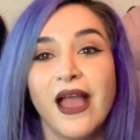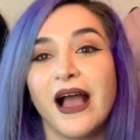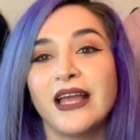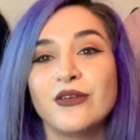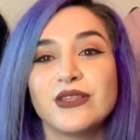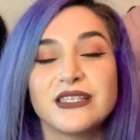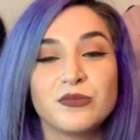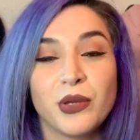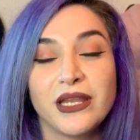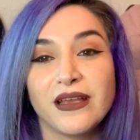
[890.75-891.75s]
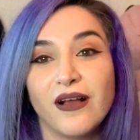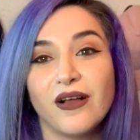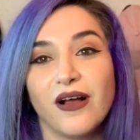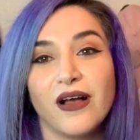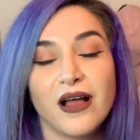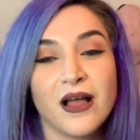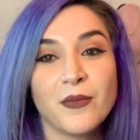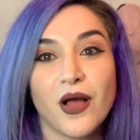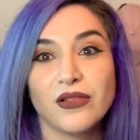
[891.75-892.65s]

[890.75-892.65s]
I know this is putting a